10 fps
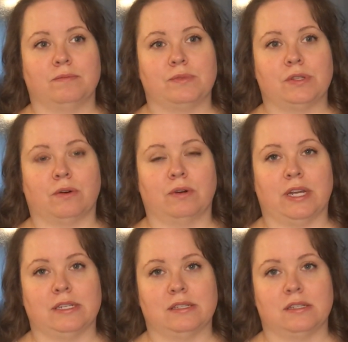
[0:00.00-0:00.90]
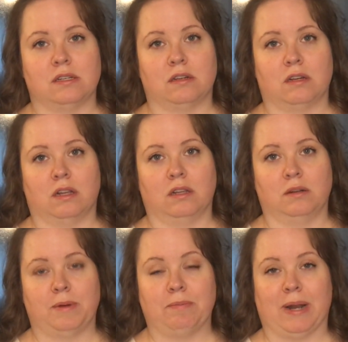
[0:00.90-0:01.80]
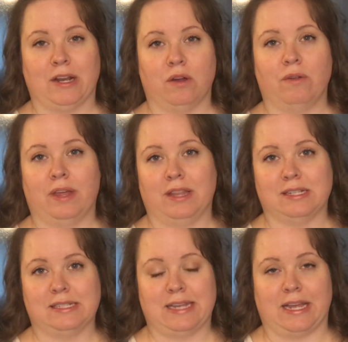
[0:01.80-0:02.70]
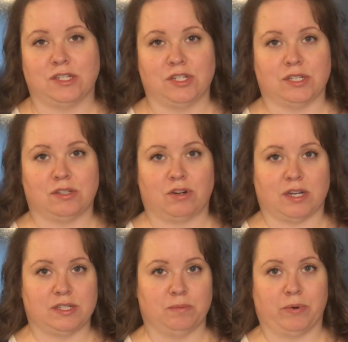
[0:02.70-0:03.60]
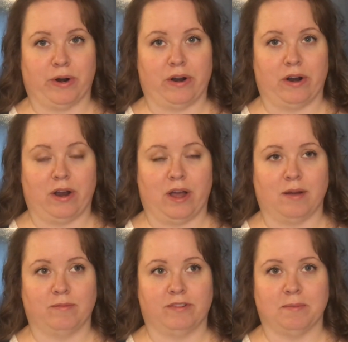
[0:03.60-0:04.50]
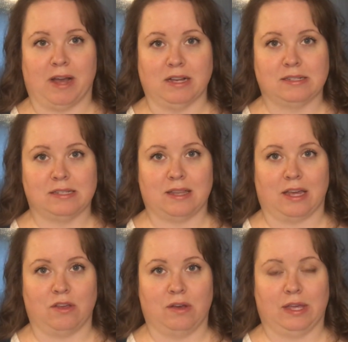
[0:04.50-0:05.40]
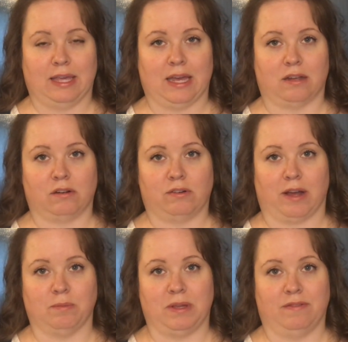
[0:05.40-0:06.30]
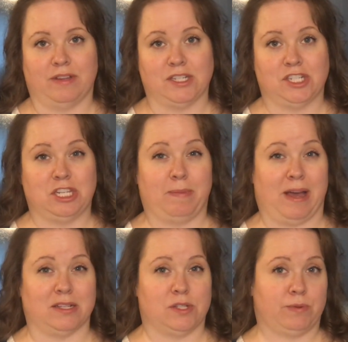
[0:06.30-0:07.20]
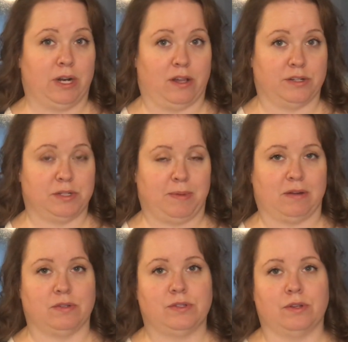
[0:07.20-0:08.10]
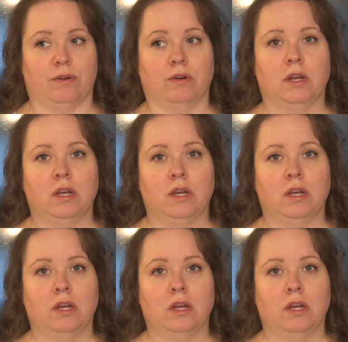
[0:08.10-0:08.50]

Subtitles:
So it's a little bit, but I know that in the States, just across the border from us, that you can get ground beef as cheap as $3 a pound. So